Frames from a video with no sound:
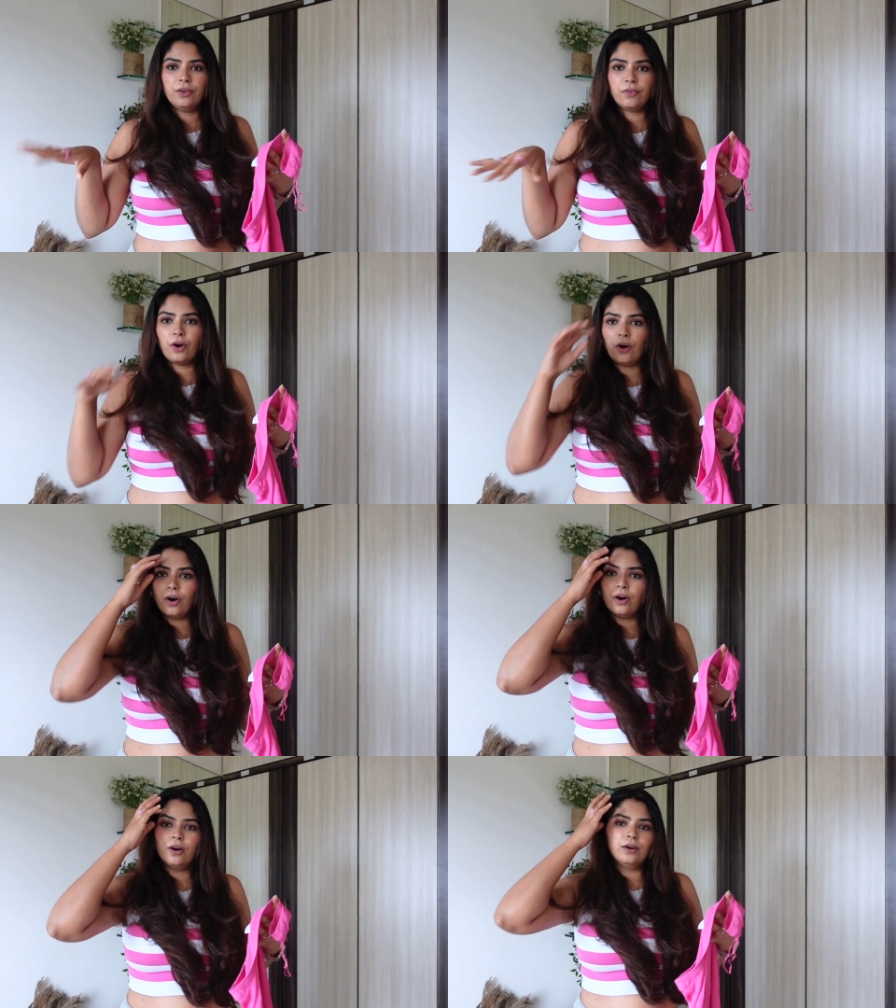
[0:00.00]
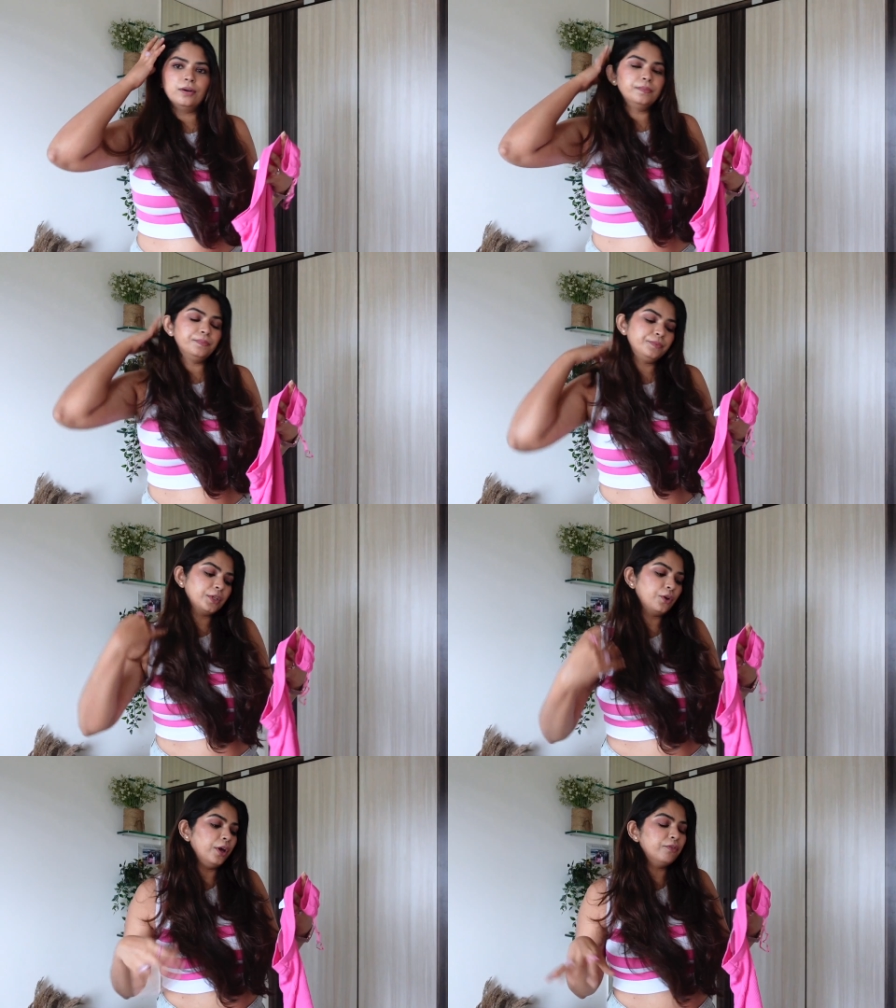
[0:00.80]
you're
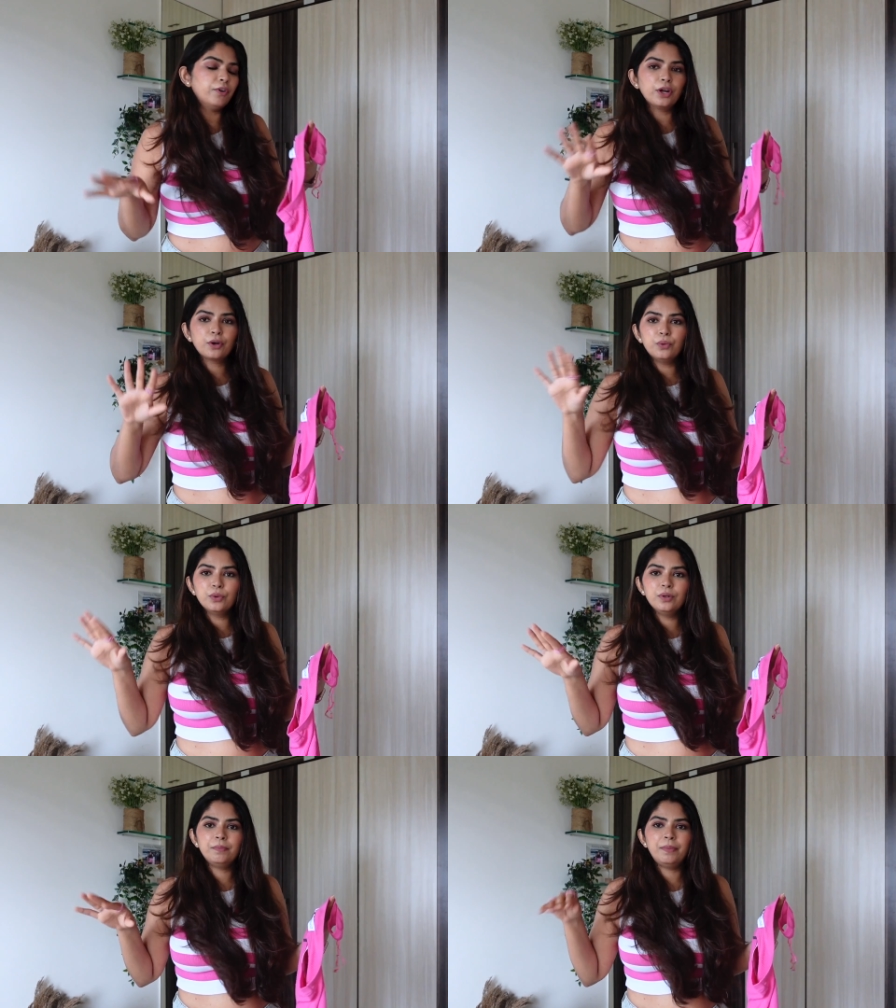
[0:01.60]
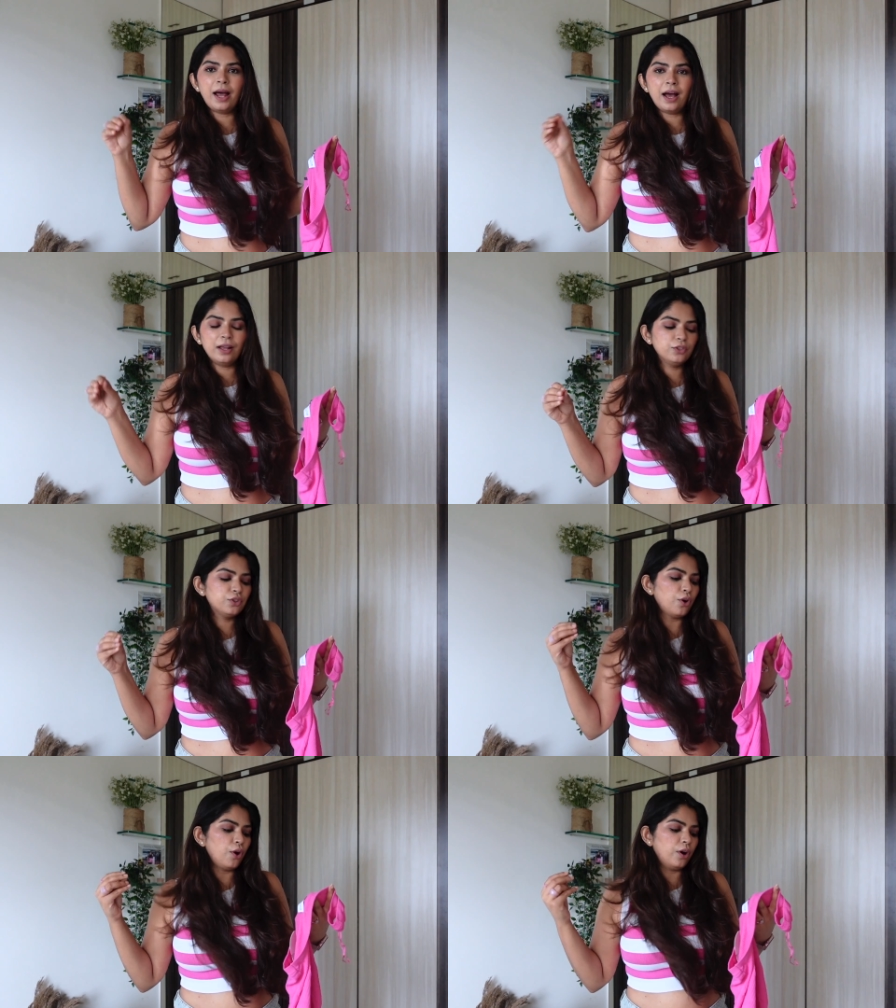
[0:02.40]
going for a cool
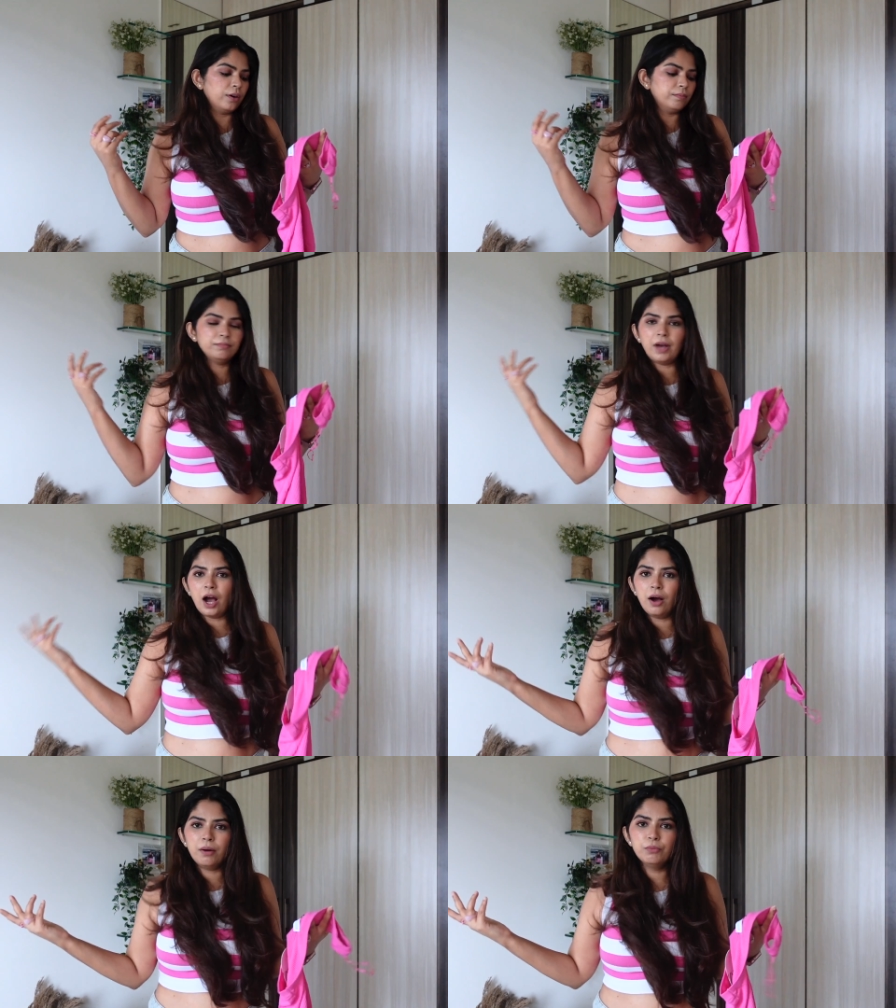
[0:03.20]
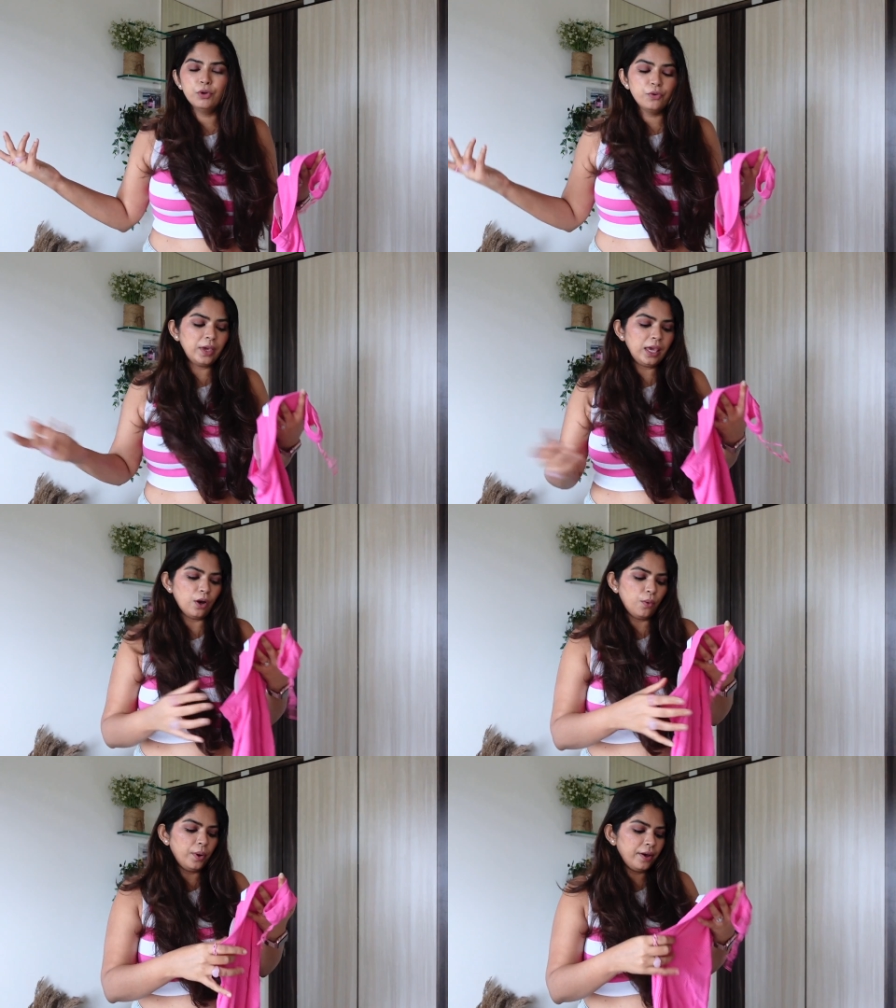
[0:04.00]
brunch or a movie
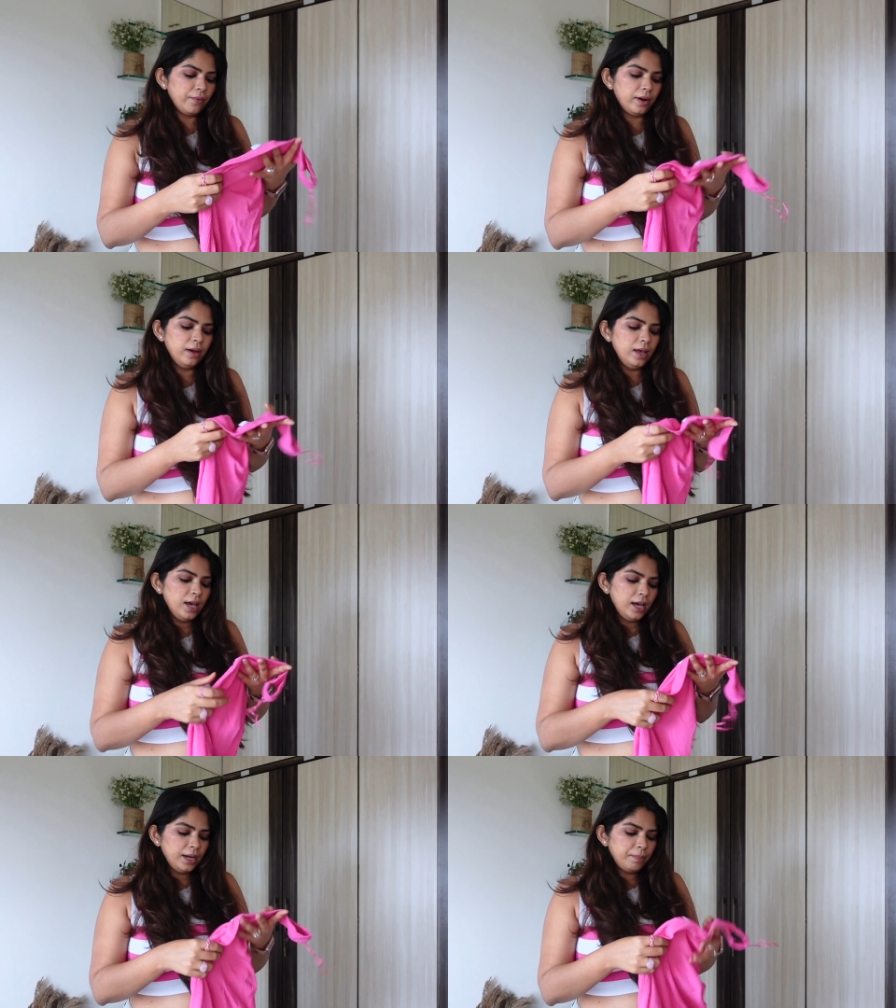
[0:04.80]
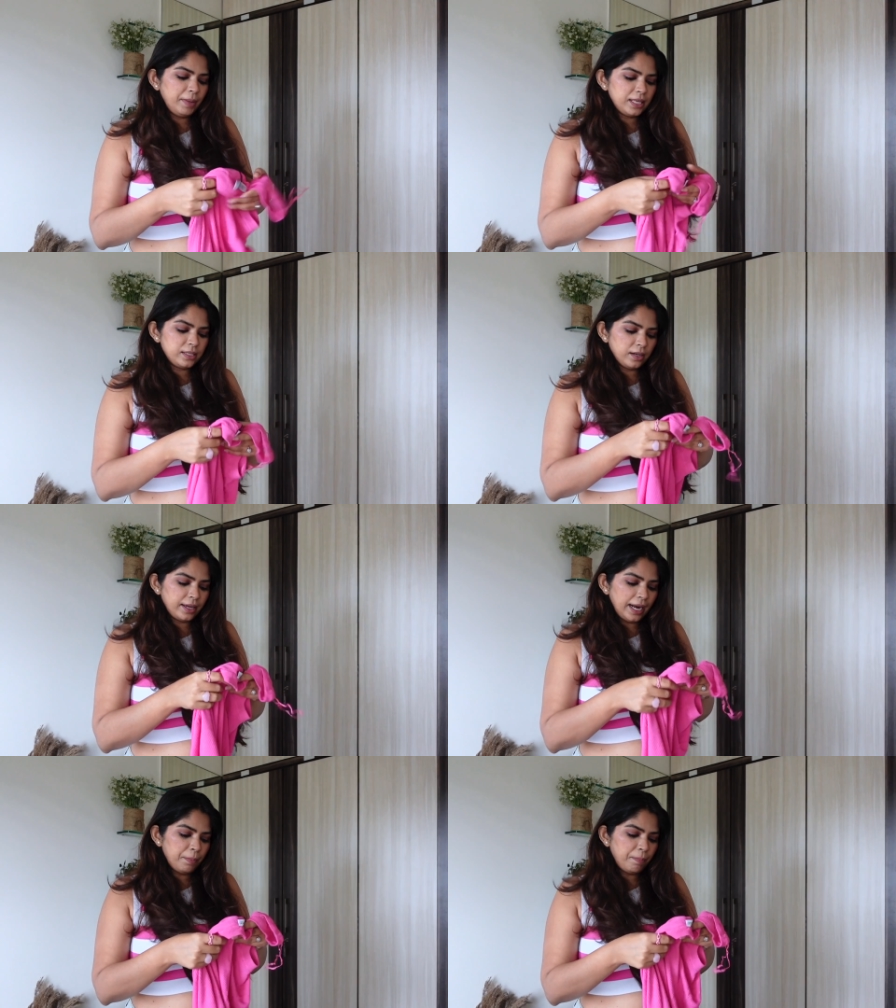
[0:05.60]
or whatever, it makes a
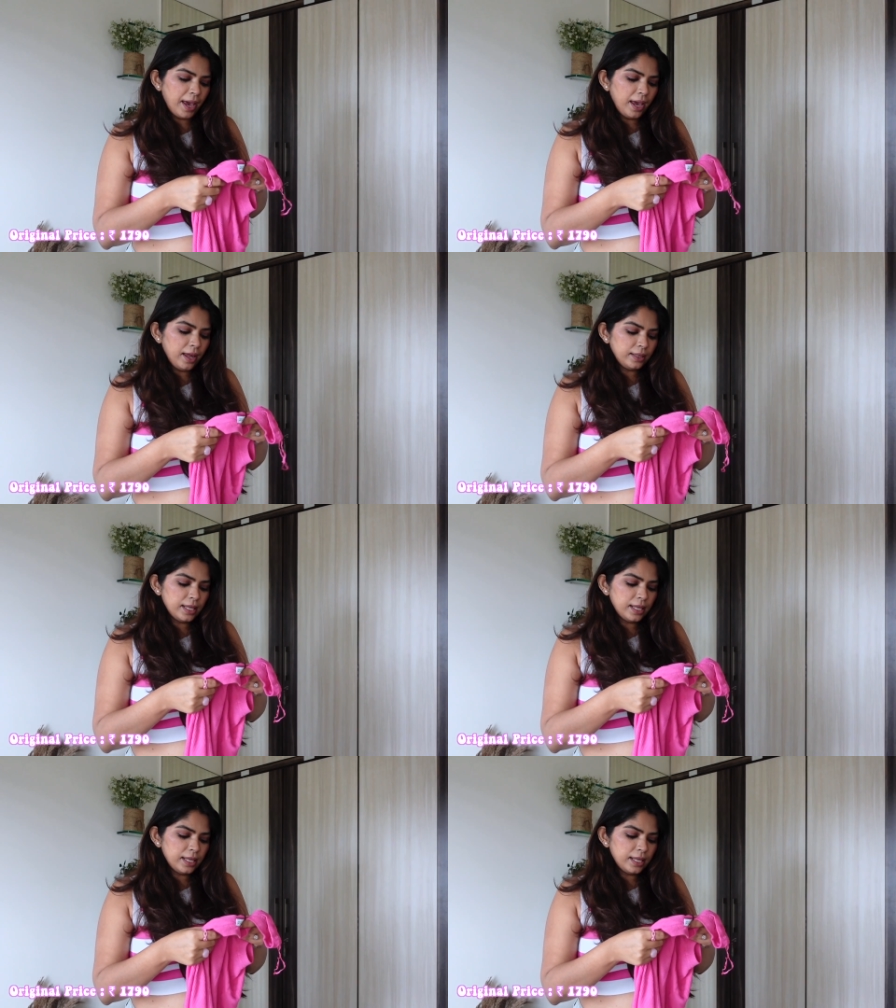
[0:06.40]
great pair.